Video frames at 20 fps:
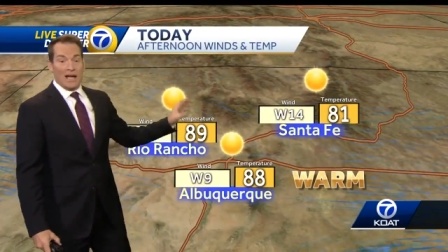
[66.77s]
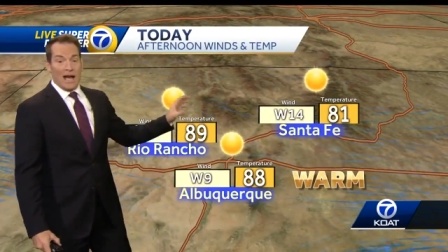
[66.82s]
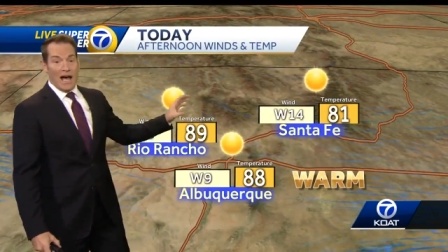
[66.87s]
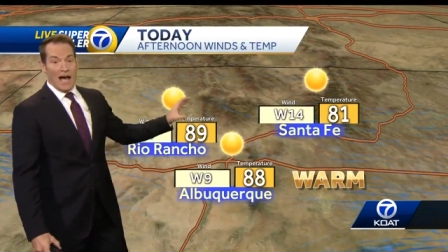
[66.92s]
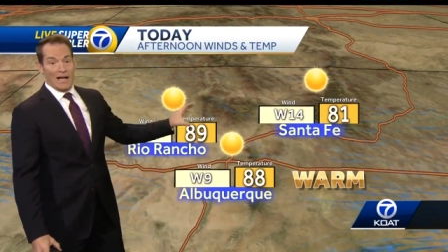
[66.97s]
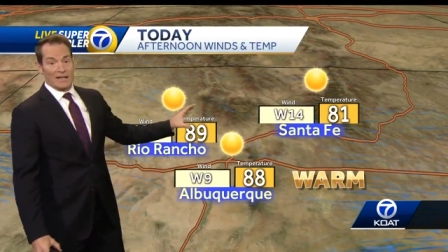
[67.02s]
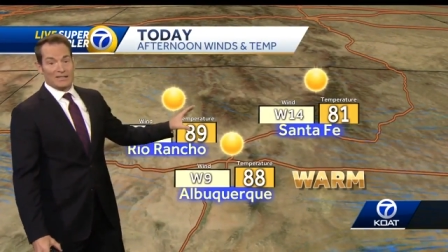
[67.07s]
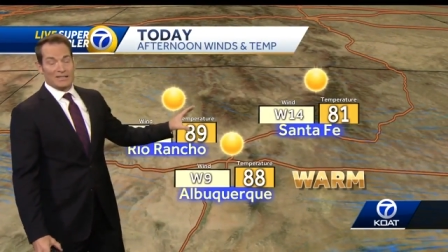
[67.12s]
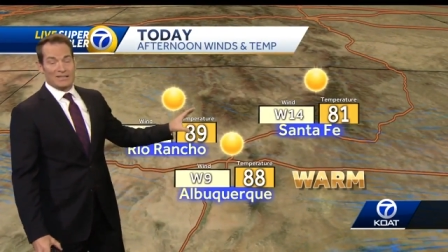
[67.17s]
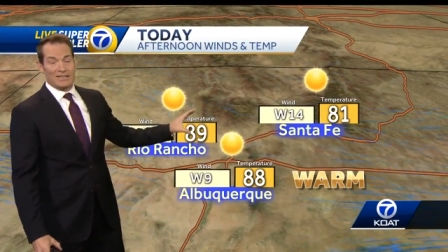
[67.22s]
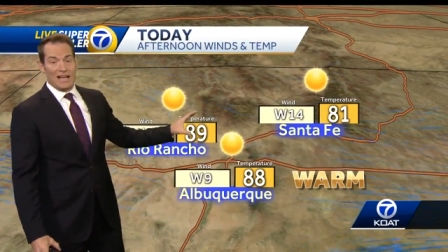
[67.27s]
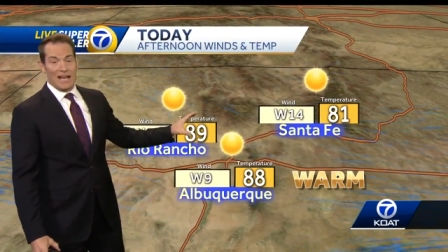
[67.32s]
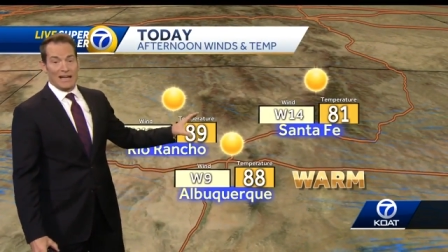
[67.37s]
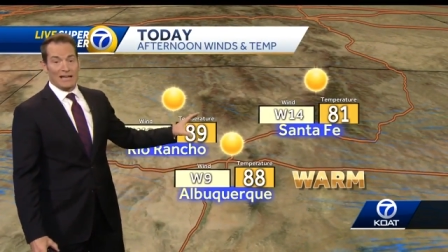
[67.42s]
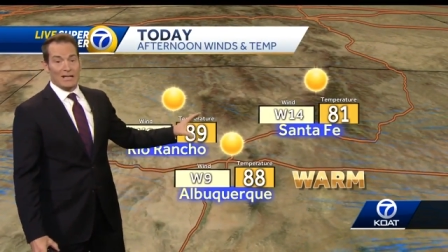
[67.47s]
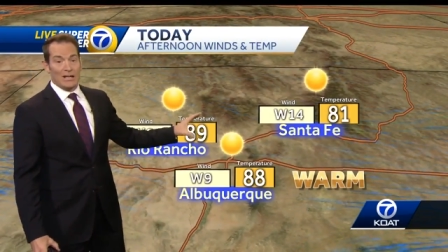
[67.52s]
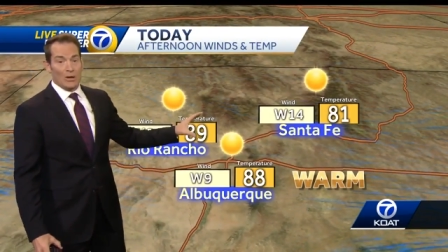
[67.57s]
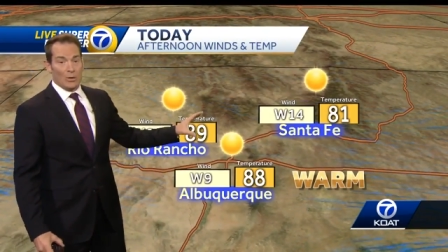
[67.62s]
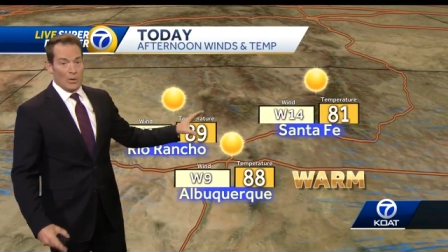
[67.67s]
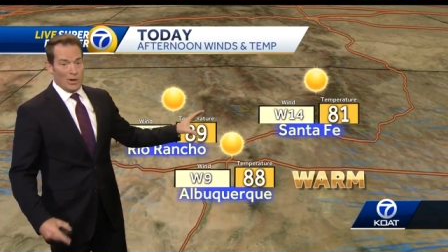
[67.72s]
Uh,
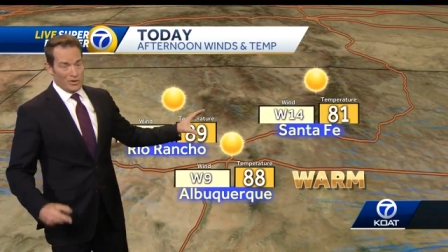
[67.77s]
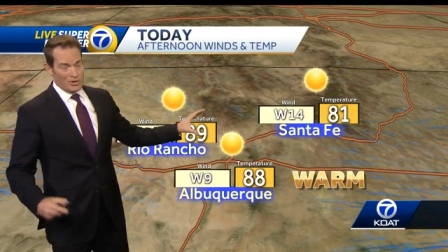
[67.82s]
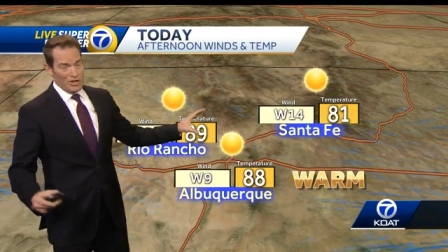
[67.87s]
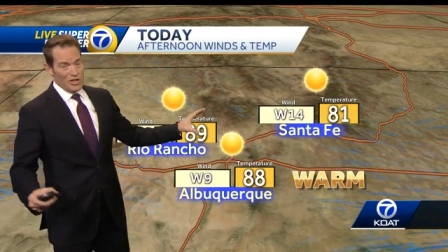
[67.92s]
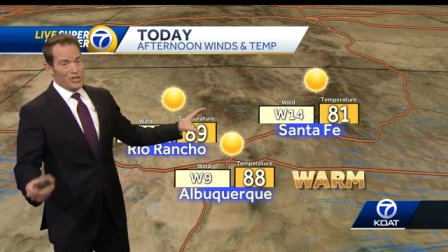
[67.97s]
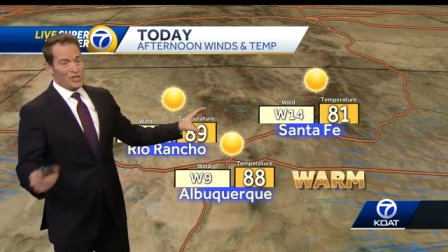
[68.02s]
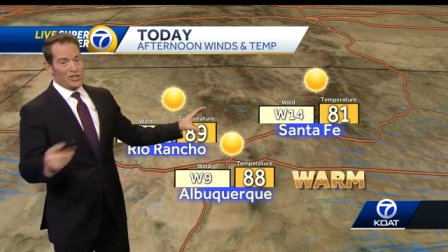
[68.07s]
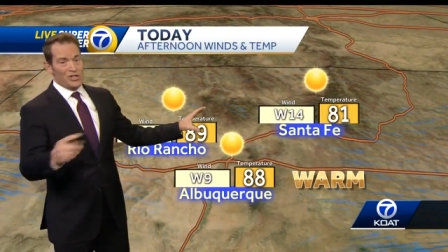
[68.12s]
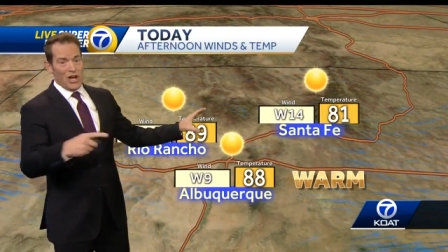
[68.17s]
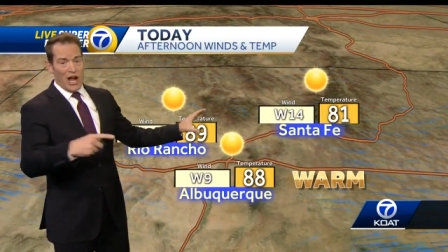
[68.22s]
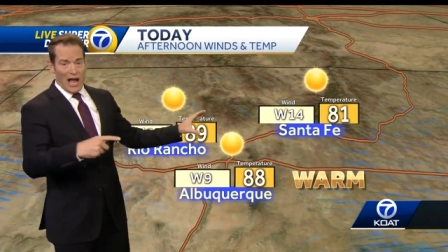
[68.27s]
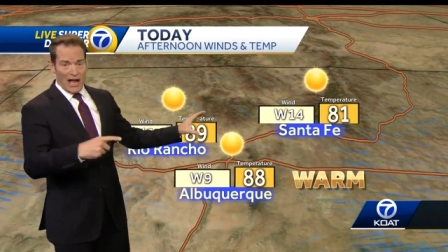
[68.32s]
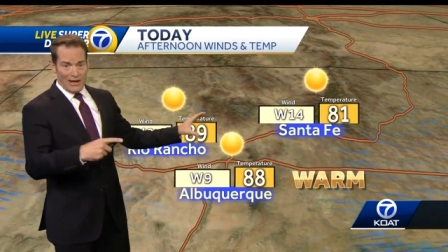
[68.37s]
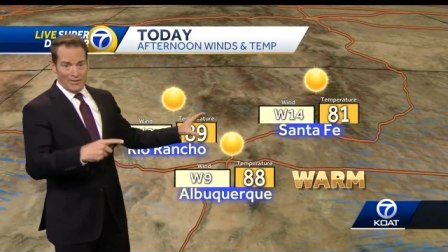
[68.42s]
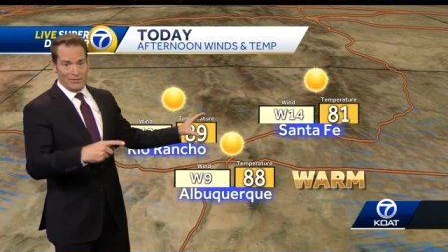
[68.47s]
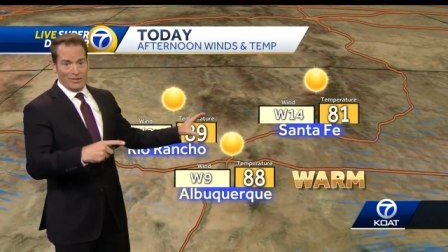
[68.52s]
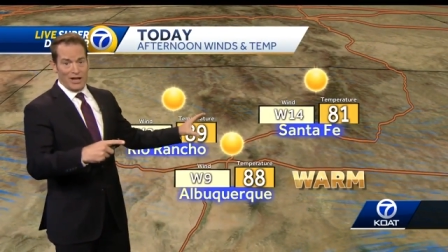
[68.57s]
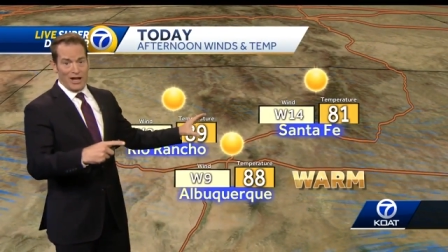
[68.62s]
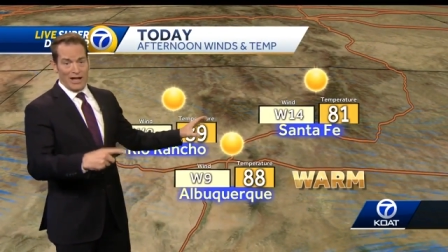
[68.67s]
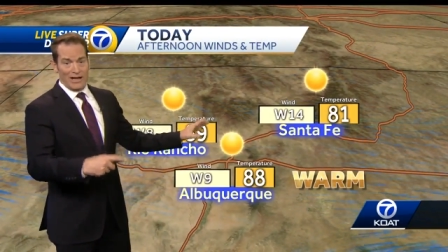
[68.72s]
today, well, just shy
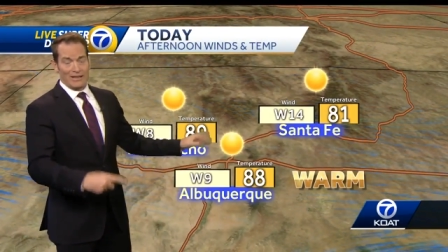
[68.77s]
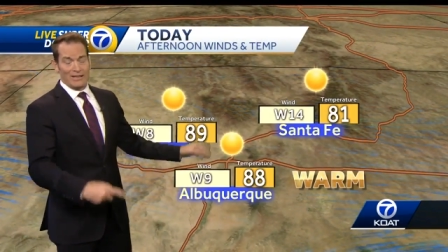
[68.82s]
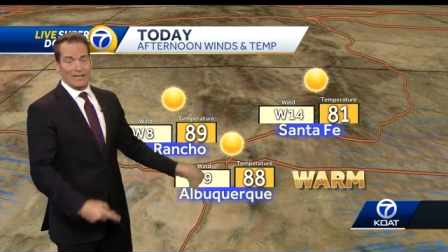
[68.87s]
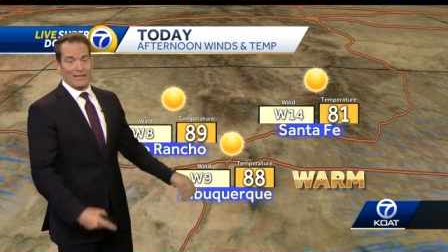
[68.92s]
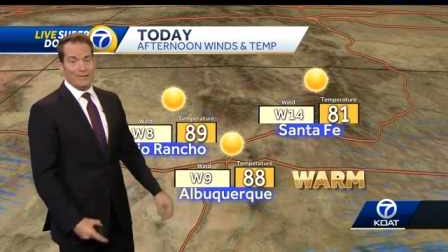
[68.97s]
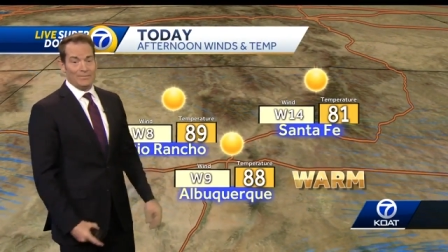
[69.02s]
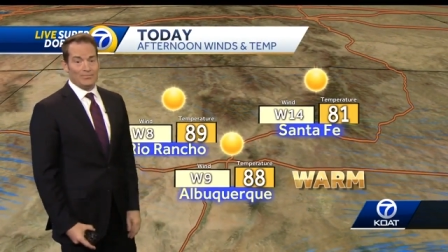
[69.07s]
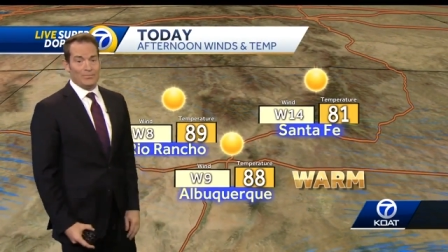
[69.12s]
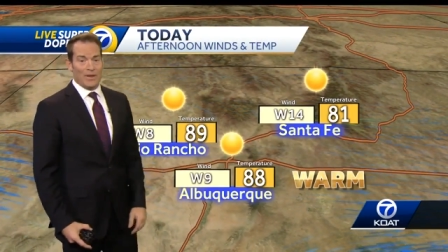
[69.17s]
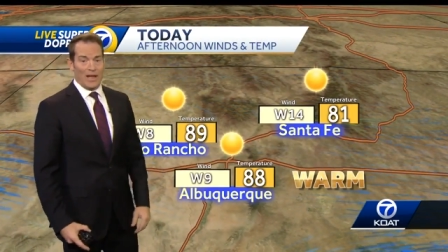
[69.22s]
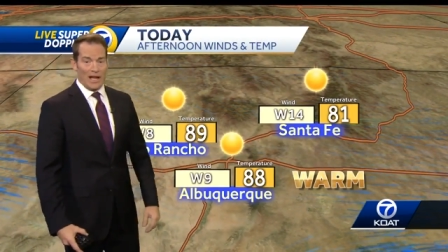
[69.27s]
of 90.